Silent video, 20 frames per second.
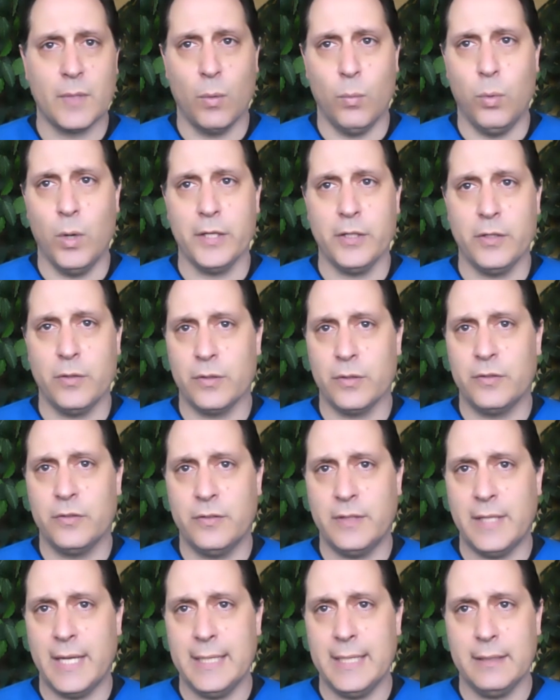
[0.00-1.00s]
what your
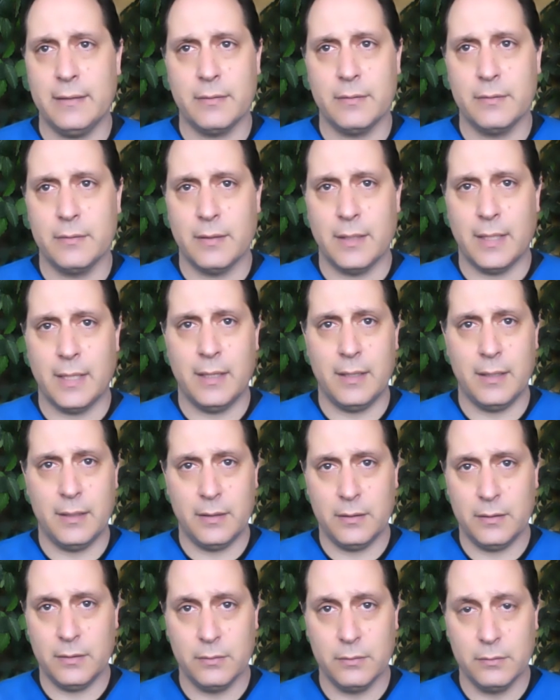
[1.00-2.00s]
state
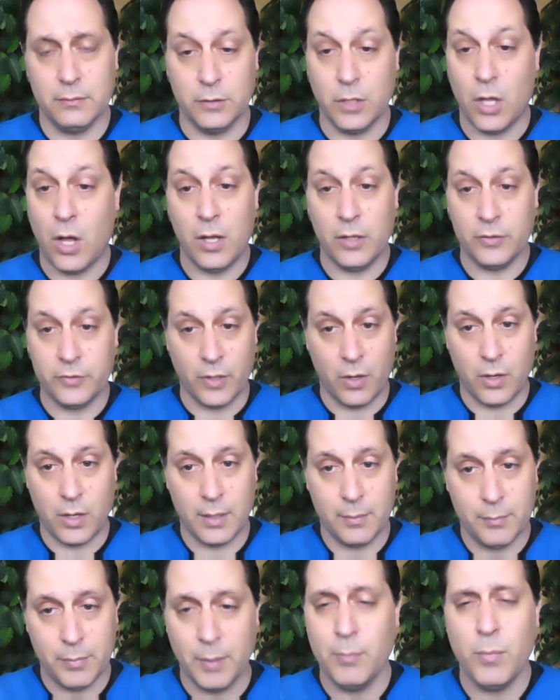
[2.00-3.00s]
uh, laws
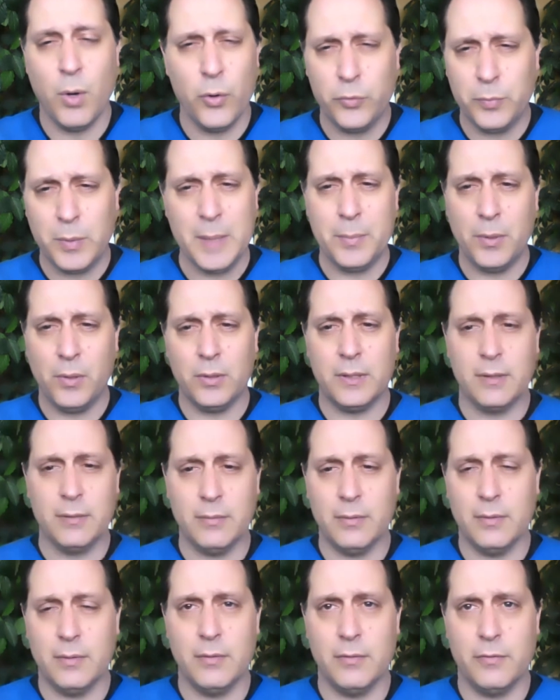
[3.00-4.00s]
are. But most people can
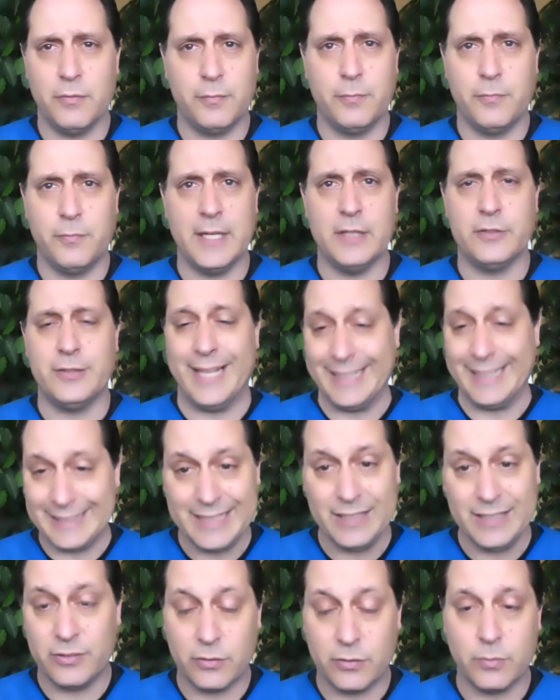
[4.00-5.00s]
finish at
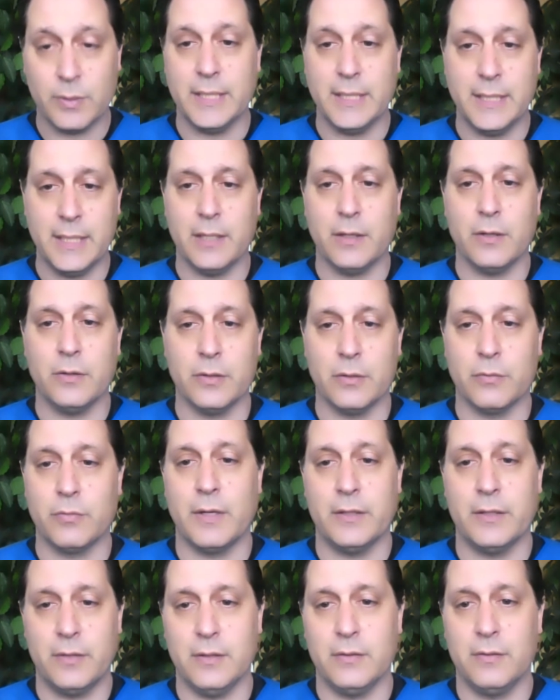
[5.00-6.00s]
least three years of
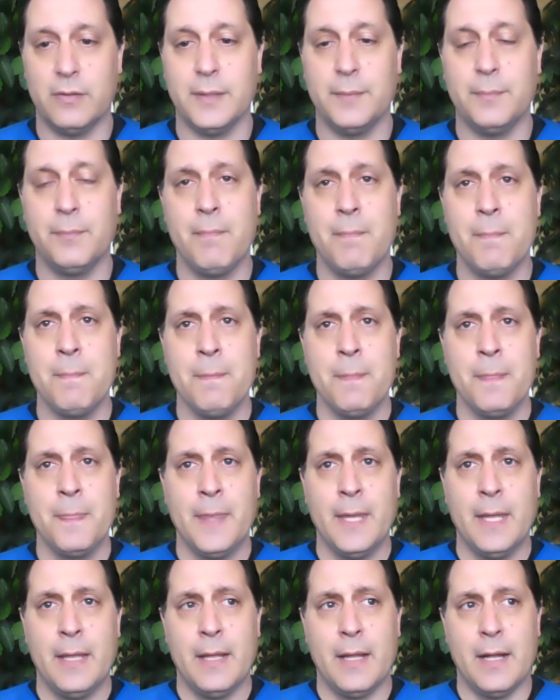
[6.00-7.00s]
residency.
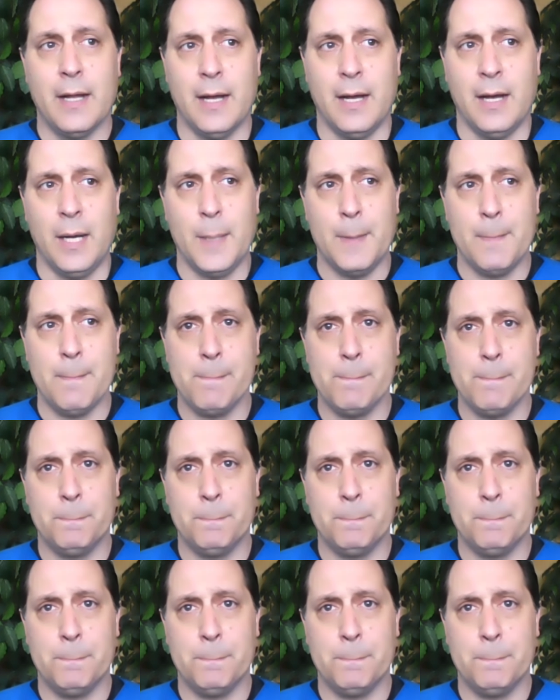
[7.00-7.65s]
Um,